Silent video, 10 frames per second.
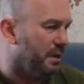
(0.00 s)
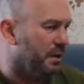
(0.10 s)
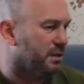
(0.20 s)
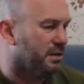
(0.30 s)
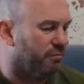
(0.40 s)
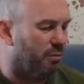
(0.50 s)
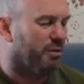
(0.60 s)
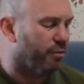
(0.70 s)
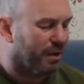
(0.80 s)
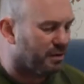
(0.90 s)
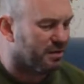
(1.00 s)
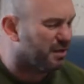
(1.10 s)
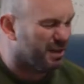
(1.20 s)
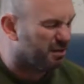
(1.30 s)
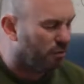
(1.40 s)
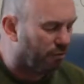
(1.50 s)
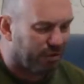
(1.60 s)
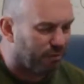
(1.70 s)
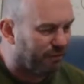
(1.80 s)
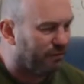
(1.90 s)
He ran me through an exercise. The whole
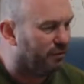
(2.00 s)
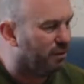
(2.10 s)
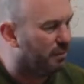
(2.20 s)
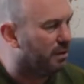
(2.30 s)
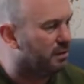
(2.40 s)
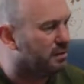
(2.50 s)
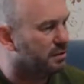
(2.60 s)
thing was fifteen minutes,